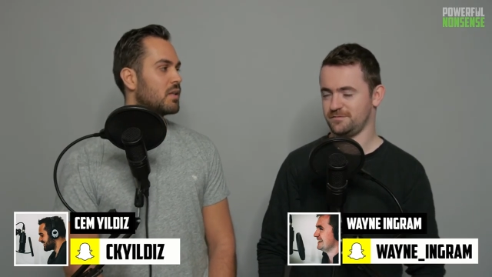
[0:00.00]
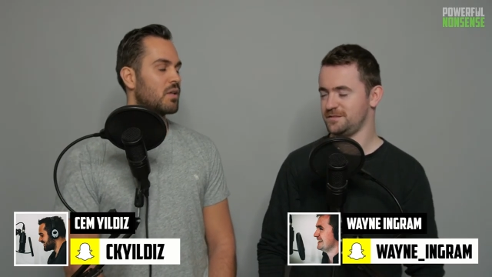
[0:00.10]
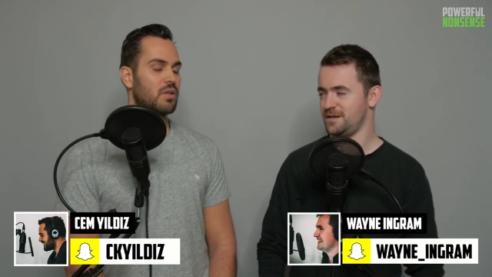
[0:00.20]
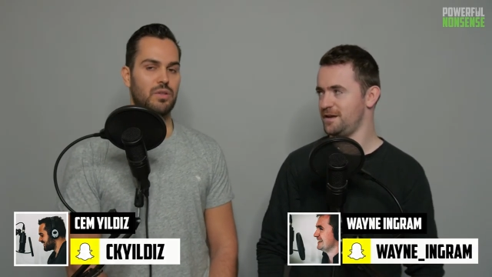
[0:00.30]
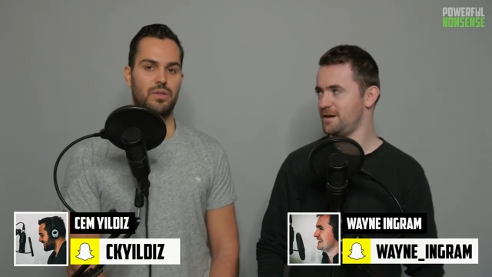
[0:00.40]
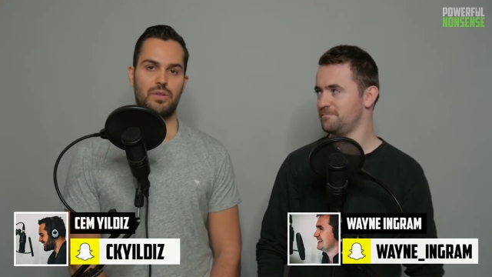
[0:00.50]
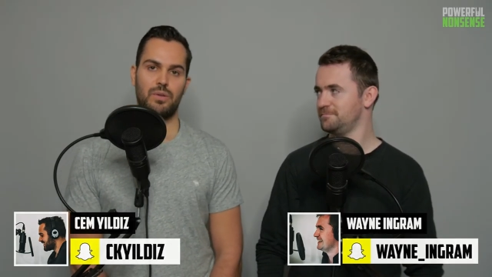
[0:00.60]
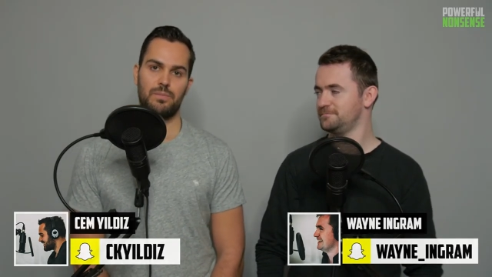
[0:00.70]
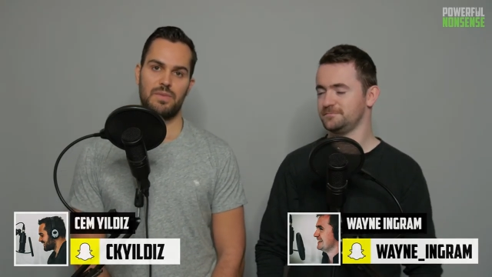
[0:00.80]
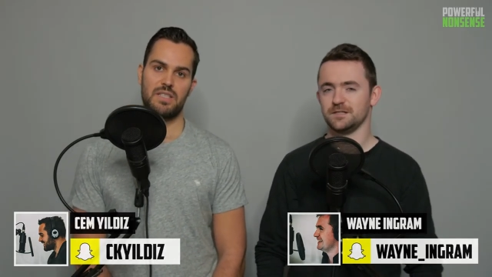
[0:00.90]
Speaker 1: C. Yeah.
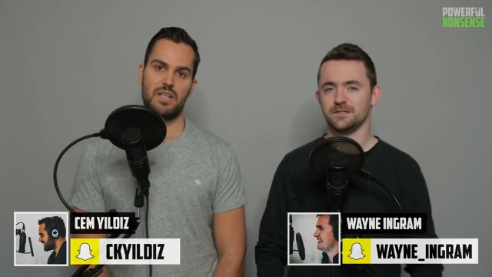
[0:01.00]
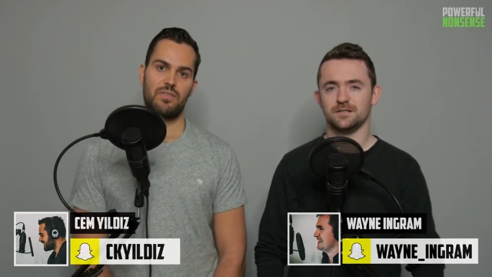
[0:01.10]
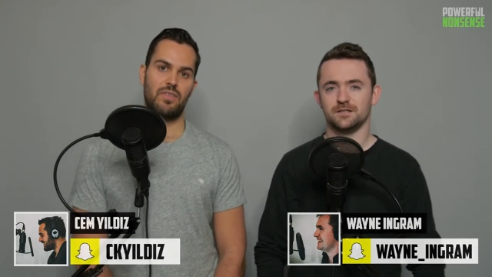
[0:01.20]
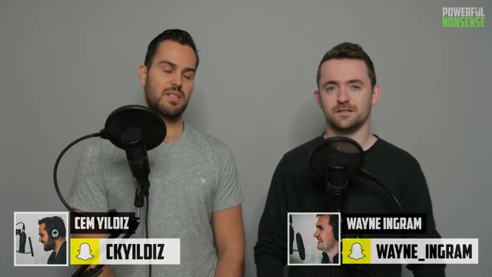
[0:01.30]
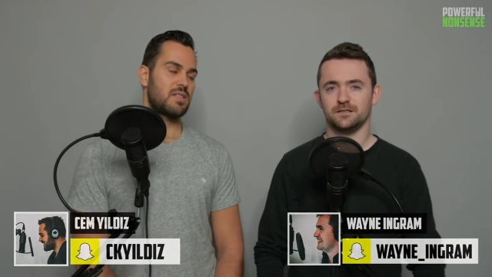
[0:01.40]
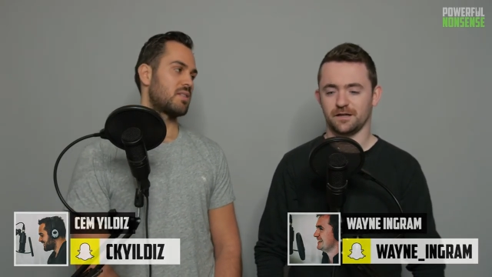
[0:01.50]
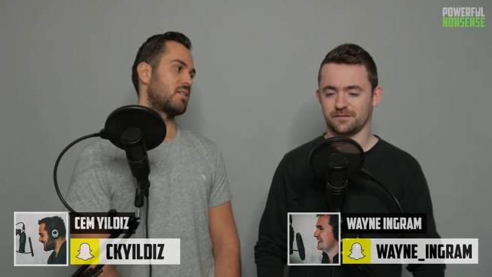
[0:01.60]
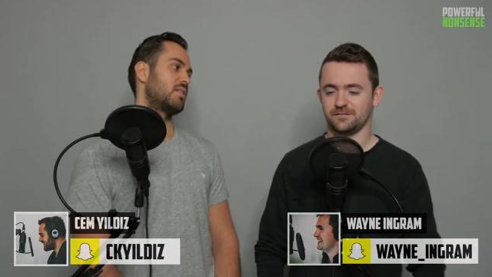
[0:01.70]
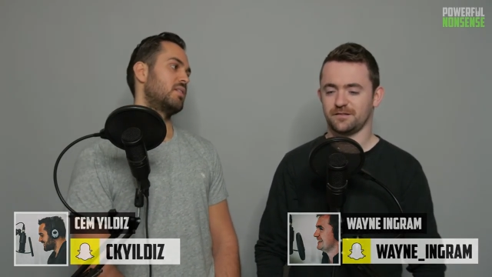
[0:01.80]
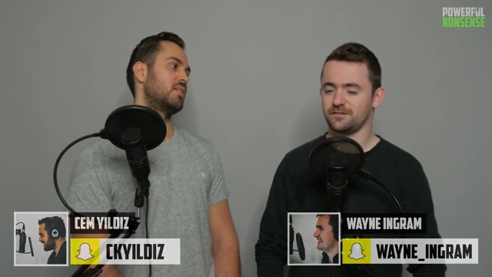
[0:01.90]
Cool. That's enough of us.
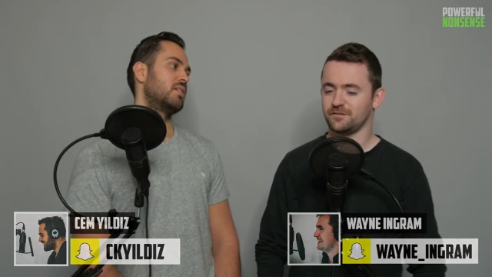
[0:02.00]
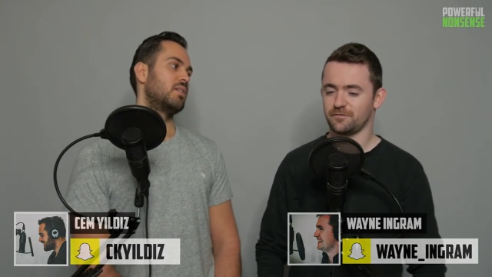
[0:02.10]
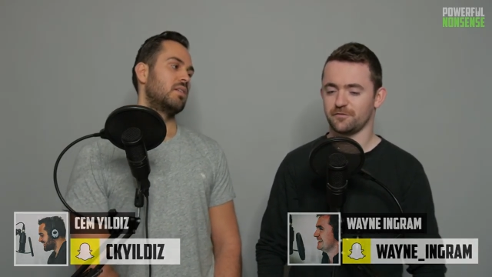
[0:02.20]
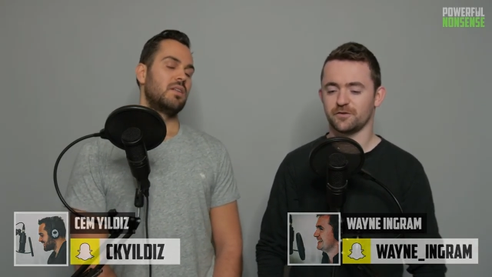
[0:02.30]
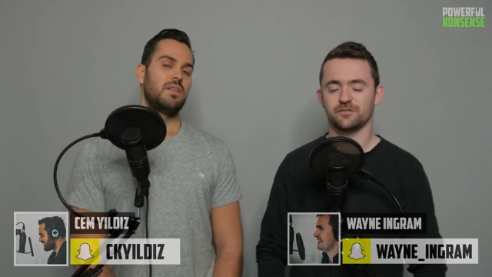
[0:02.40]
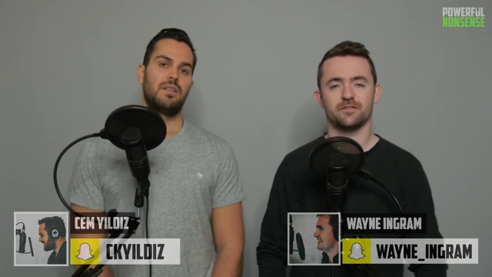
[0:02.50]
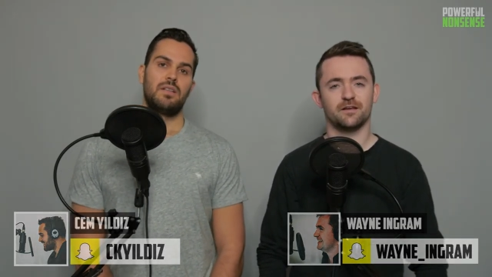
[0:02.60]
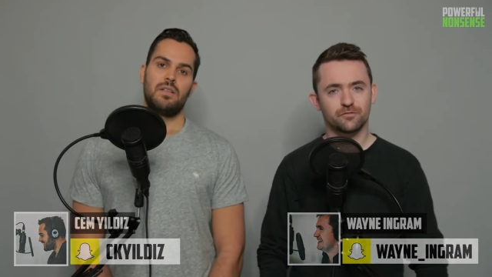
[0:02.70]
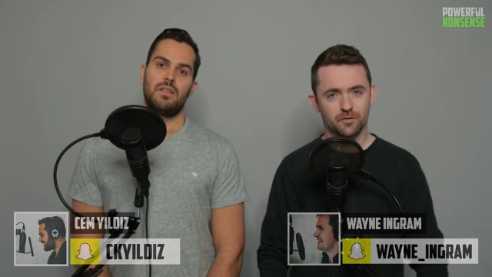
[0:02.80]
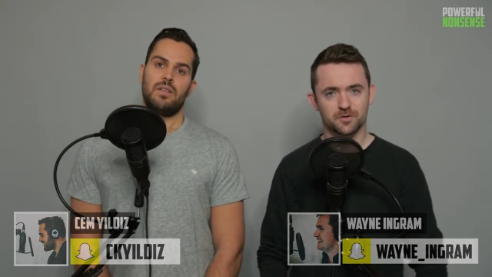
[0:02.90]
Yes, that's enough of us.
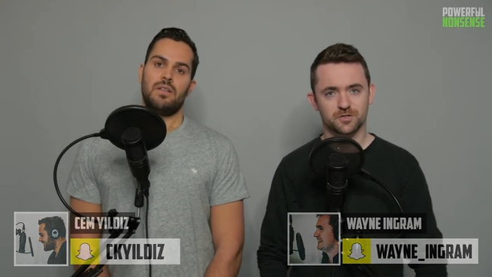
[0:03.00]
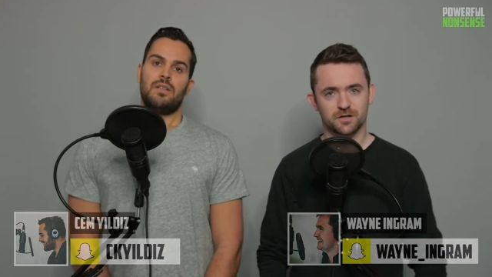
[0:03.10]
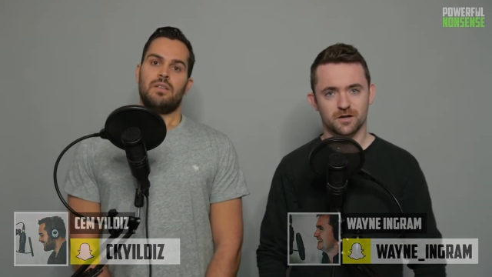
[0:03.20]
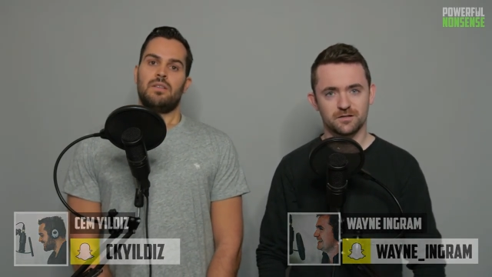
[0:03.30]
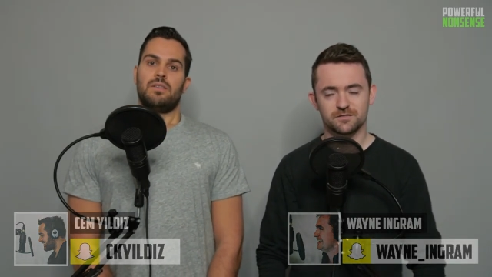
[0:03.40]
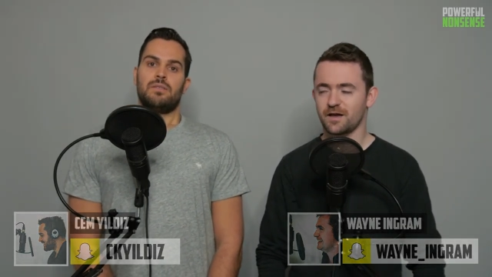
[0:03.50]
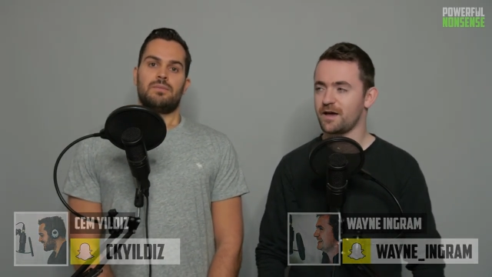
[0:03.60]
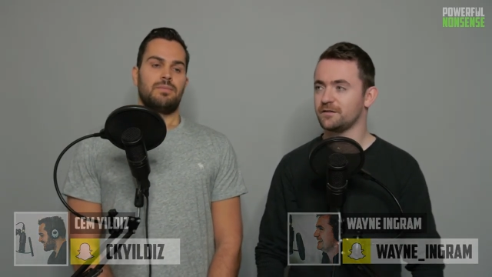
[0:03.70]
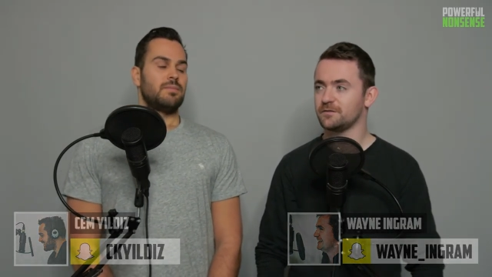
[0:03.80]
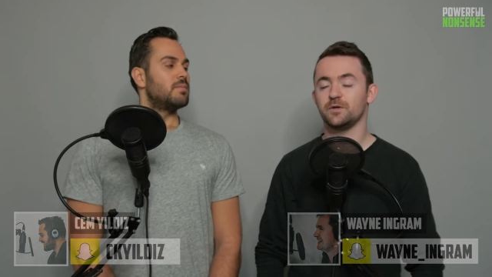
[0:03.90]
So thanks very much, guys,
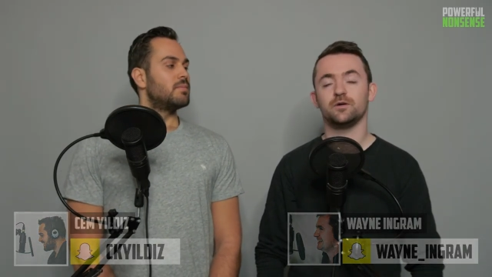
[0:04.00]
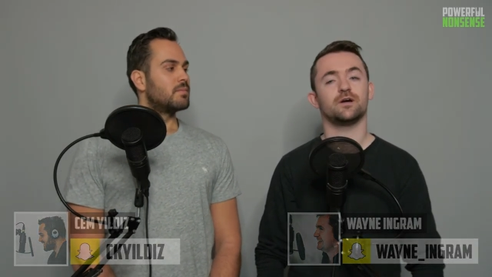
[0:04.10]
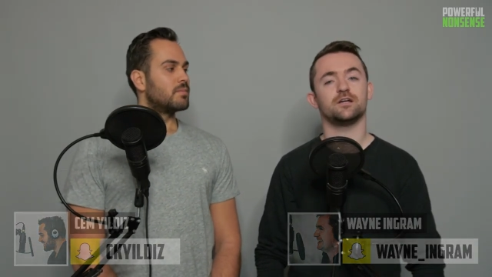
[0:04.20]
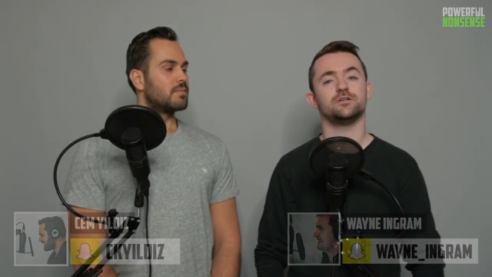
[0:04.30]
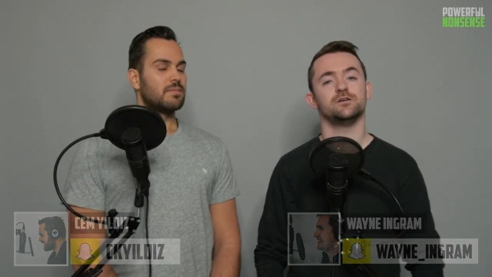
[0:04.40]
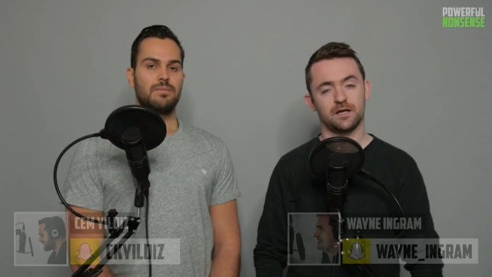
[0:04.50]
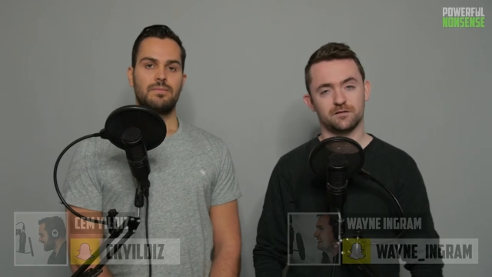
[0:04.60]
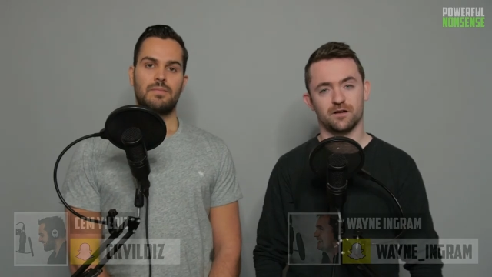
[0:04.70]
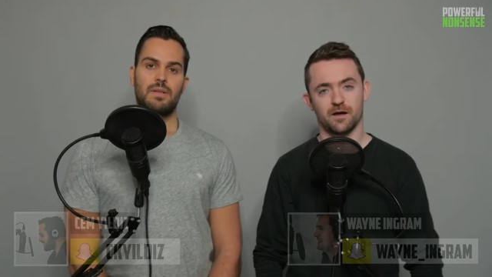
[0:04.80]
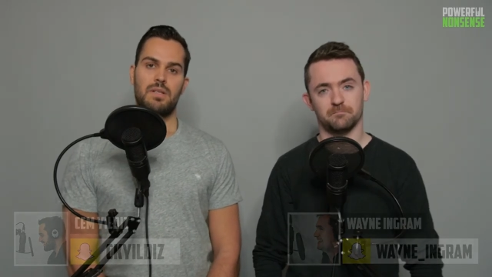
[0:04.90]
and we'll catch you
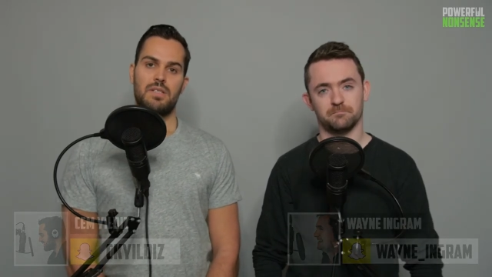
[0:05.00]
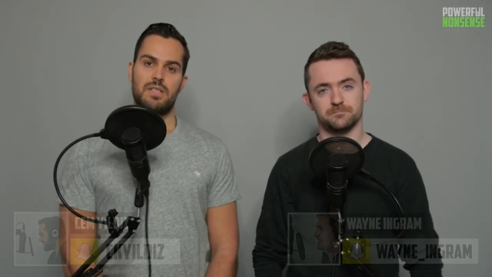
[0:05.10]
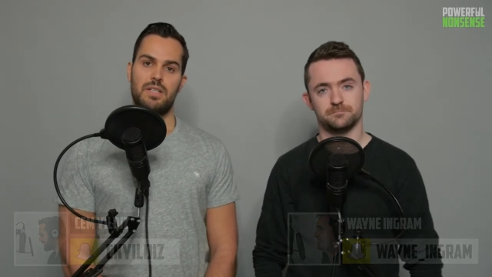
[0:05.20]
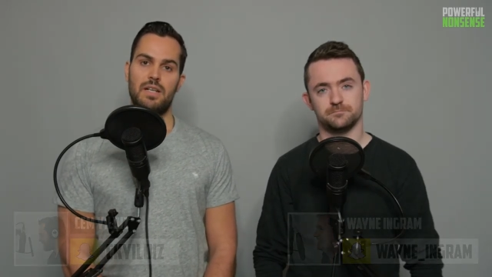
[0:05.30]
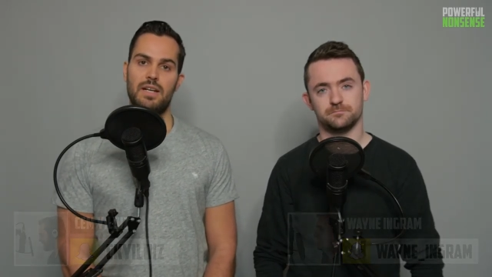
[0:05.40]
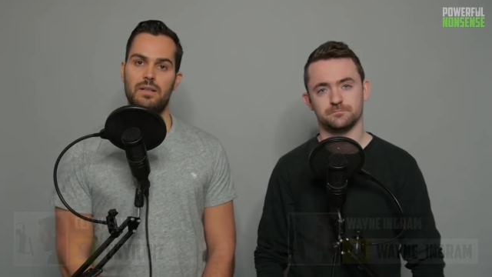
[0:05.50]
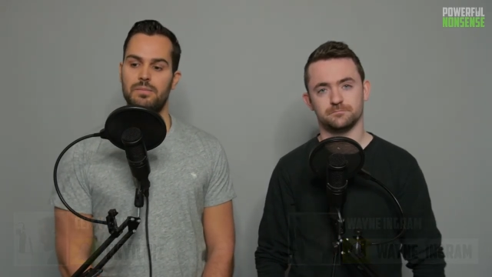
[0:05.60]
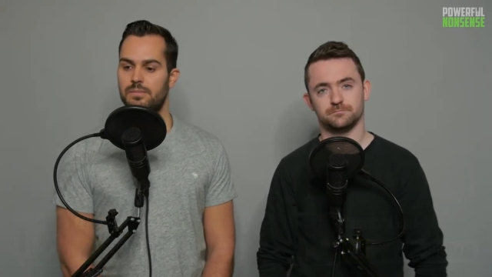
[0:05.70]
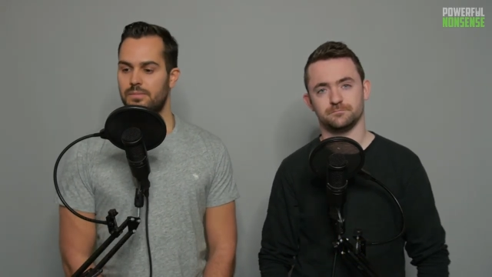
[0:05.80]
next time. See you later.